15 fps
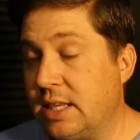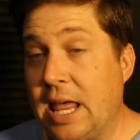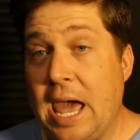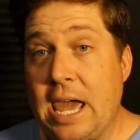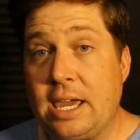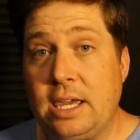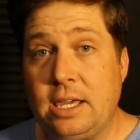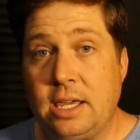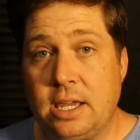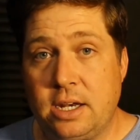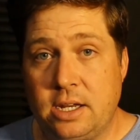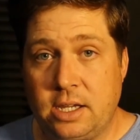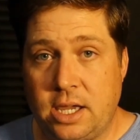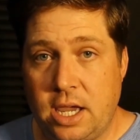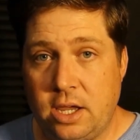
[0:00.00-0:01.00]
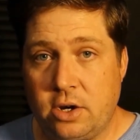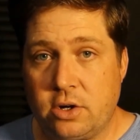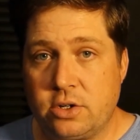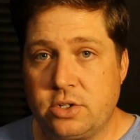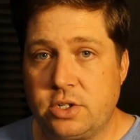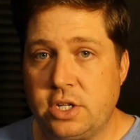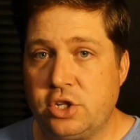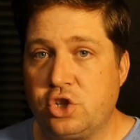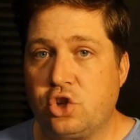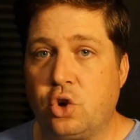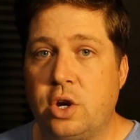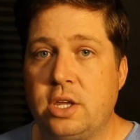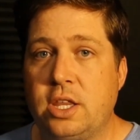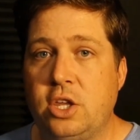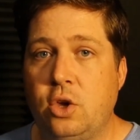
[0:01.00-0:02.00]
lagging indicators,
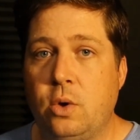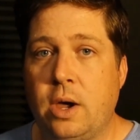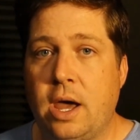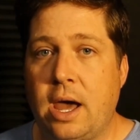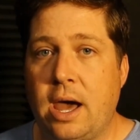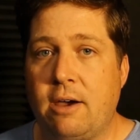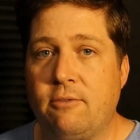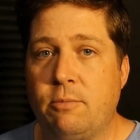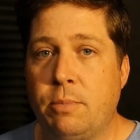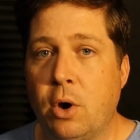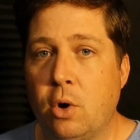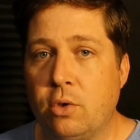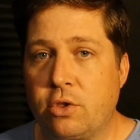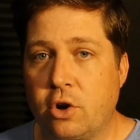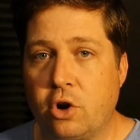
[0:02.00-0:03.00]
ensuring that you have both